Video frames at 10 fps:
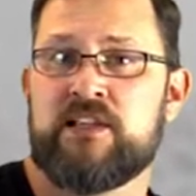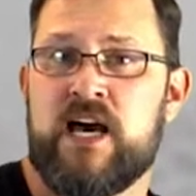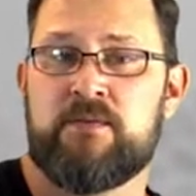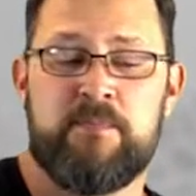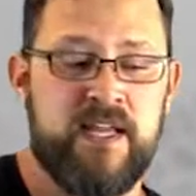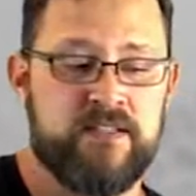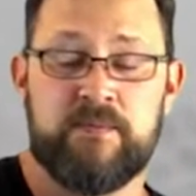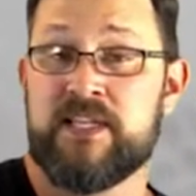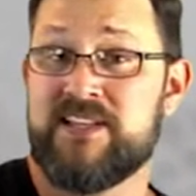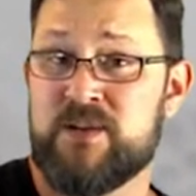a lot of momentum,
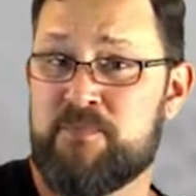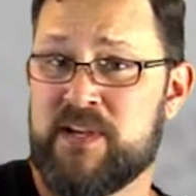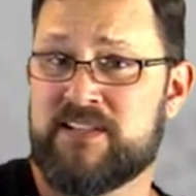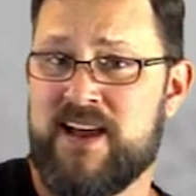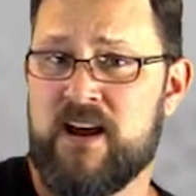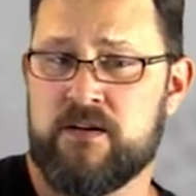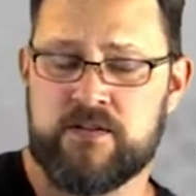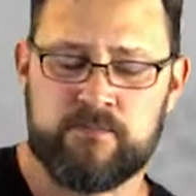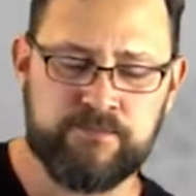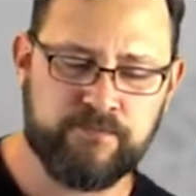and these are big tires.
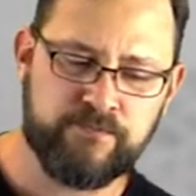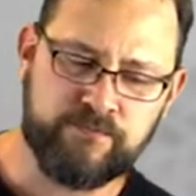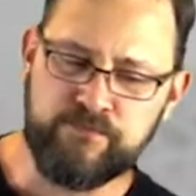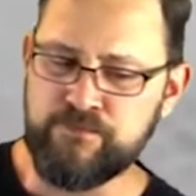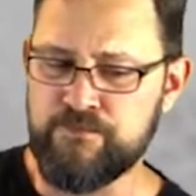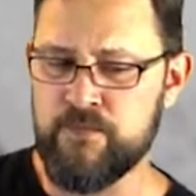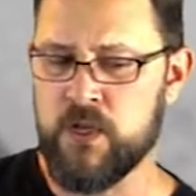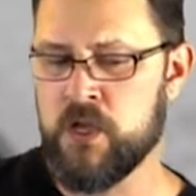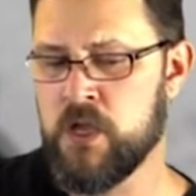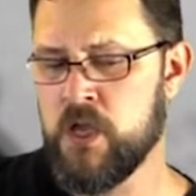
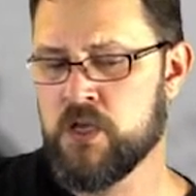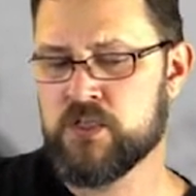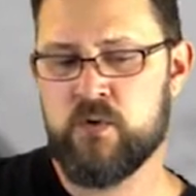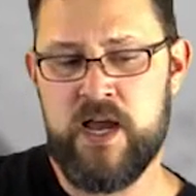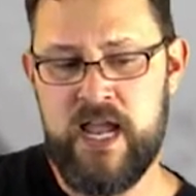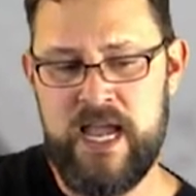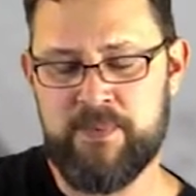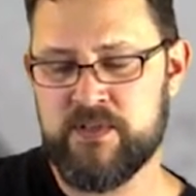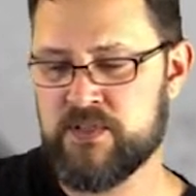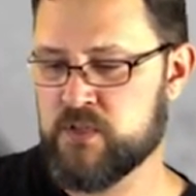So what
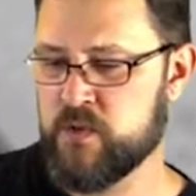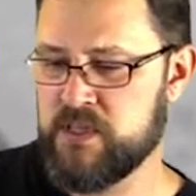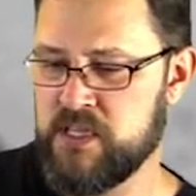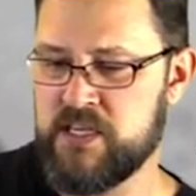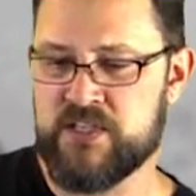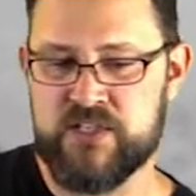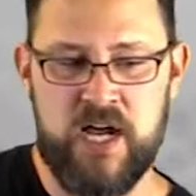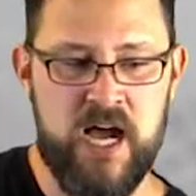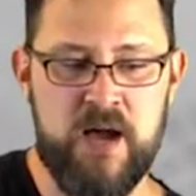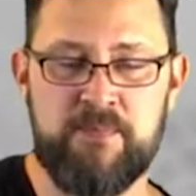happens is when these
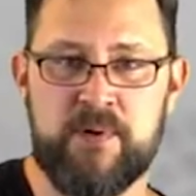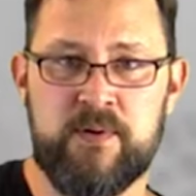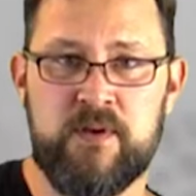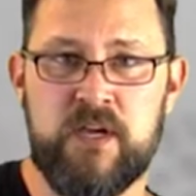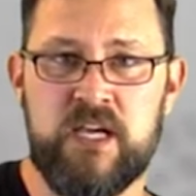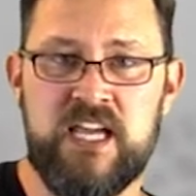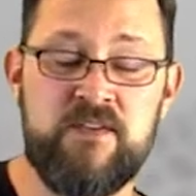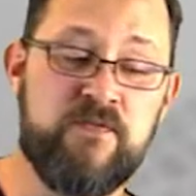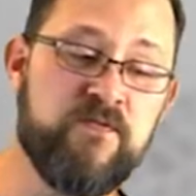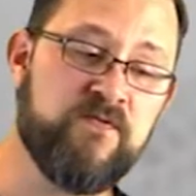stop,
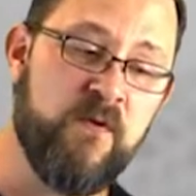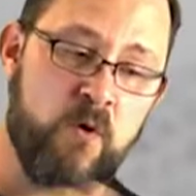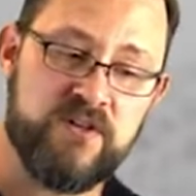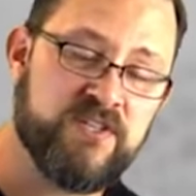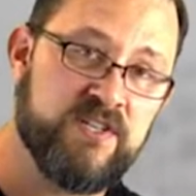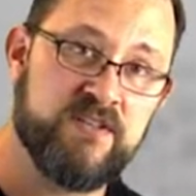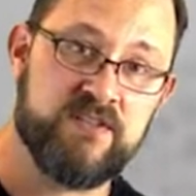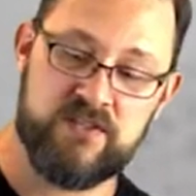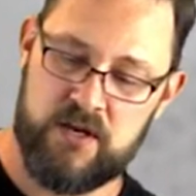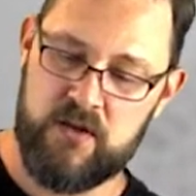it
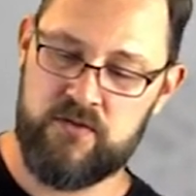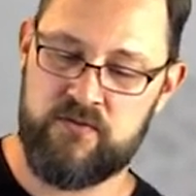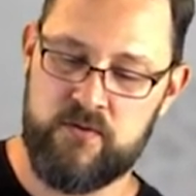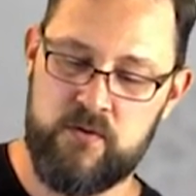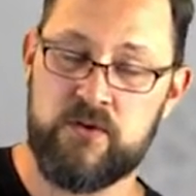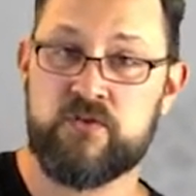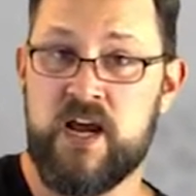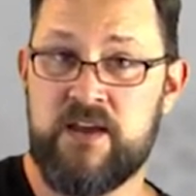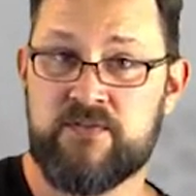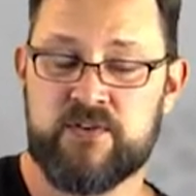forces through the
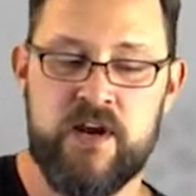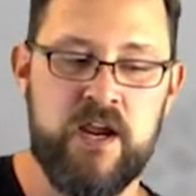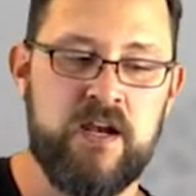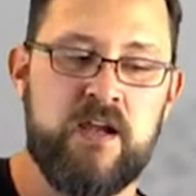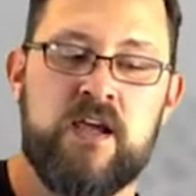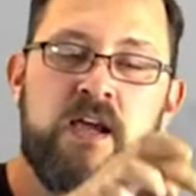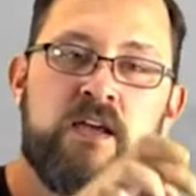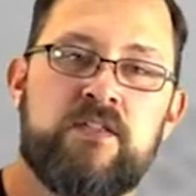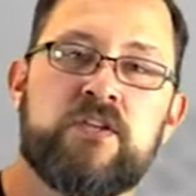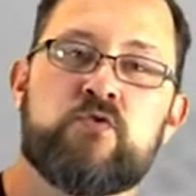drivetrain
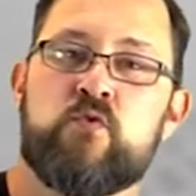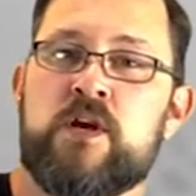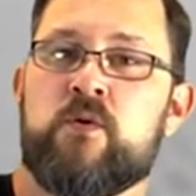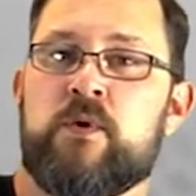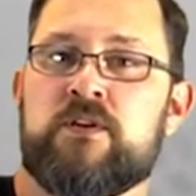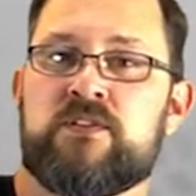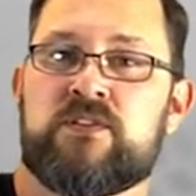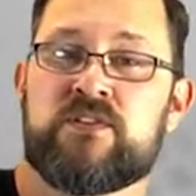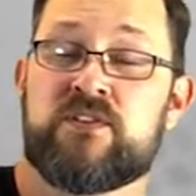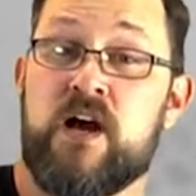these rear wheels
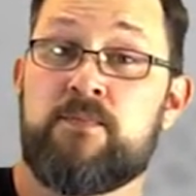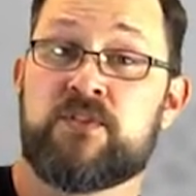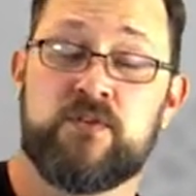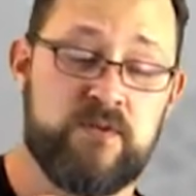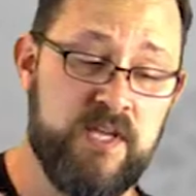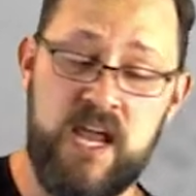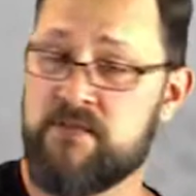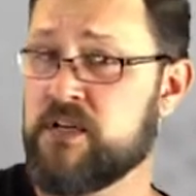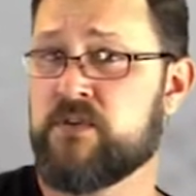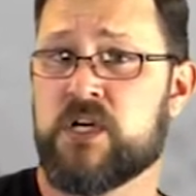to stop too, and they
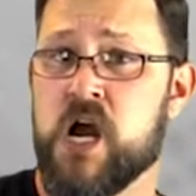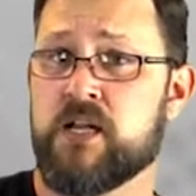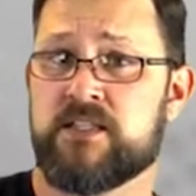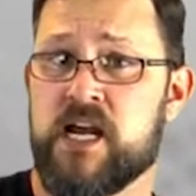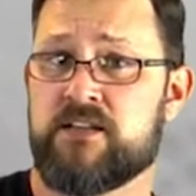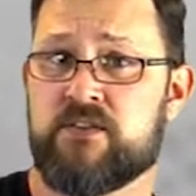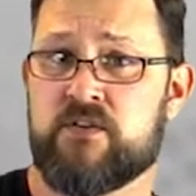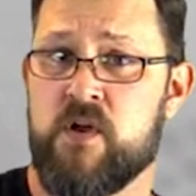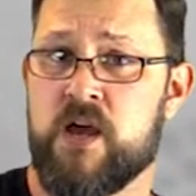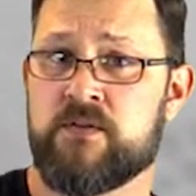haven't even contacted the
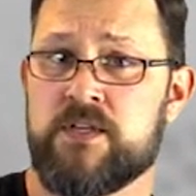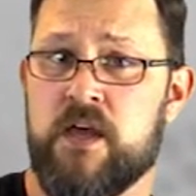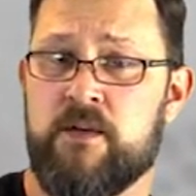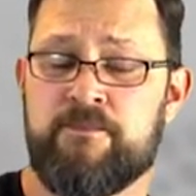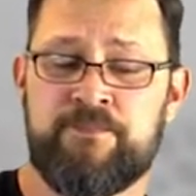ground yet.